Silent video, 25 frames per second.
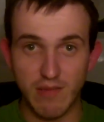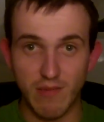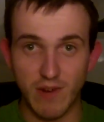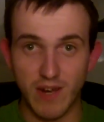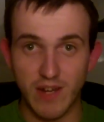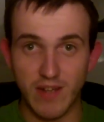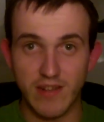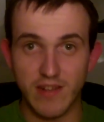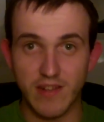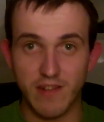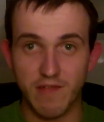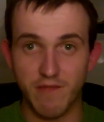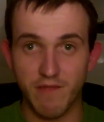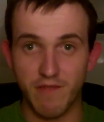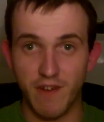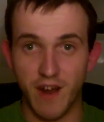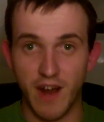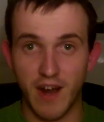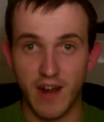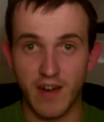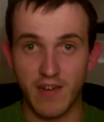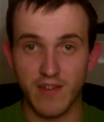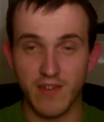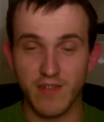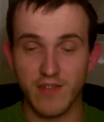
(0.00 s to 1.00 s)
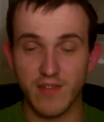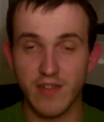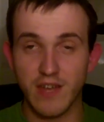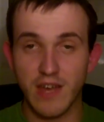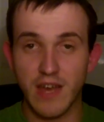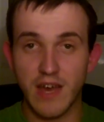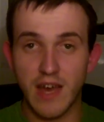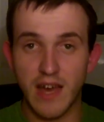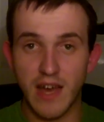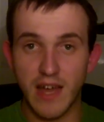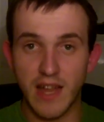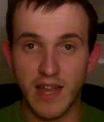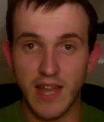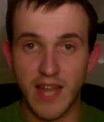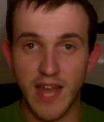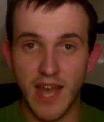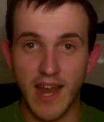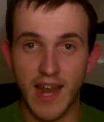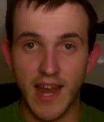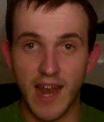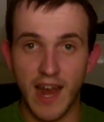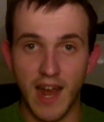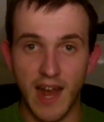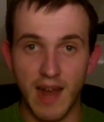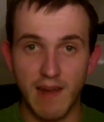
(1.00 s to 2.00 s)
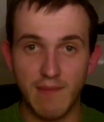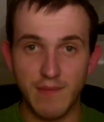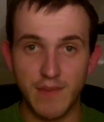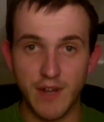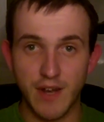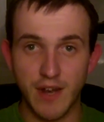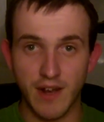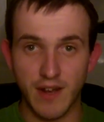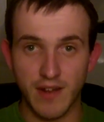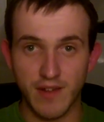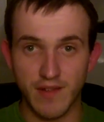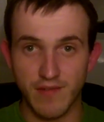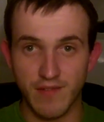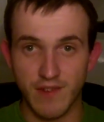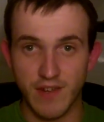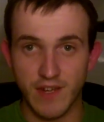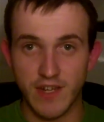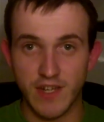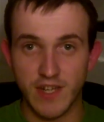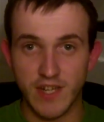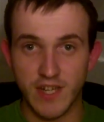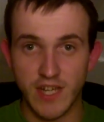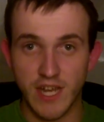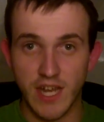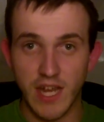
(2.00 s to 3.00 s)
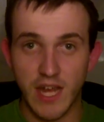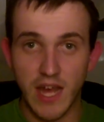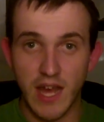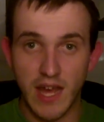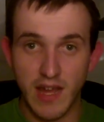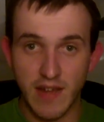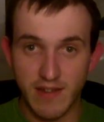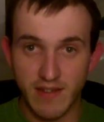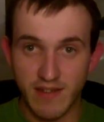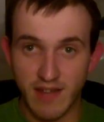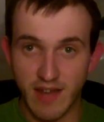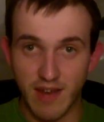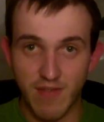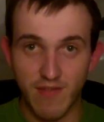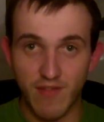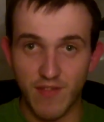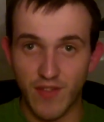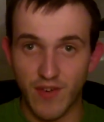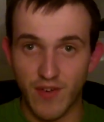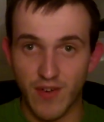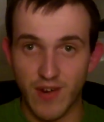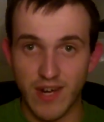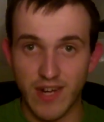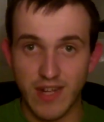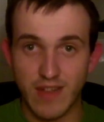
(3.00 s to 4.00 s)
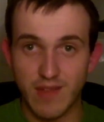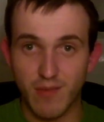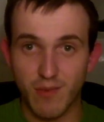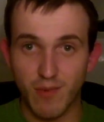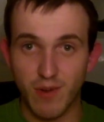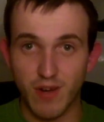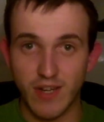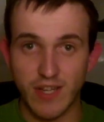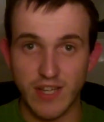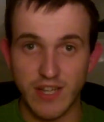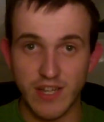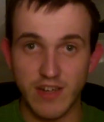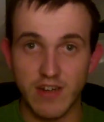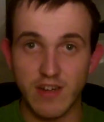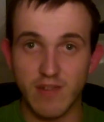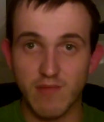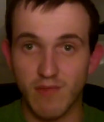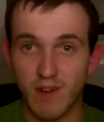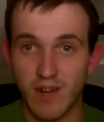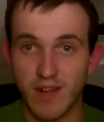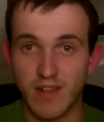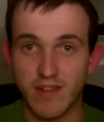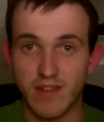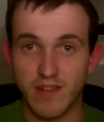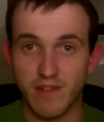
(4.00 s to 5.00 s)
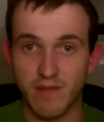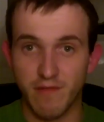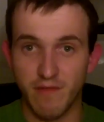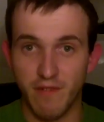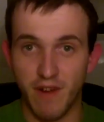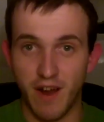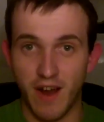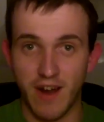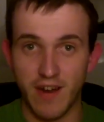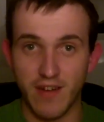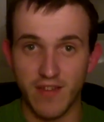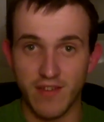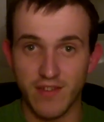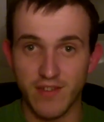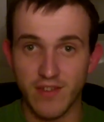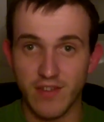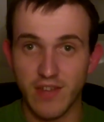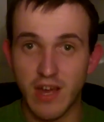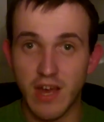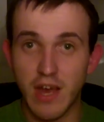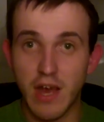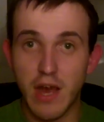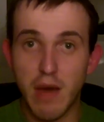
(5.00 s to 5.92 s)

and went to the finals, and the Anaheim Ducks finished 7th or 8th one year and went to the finals,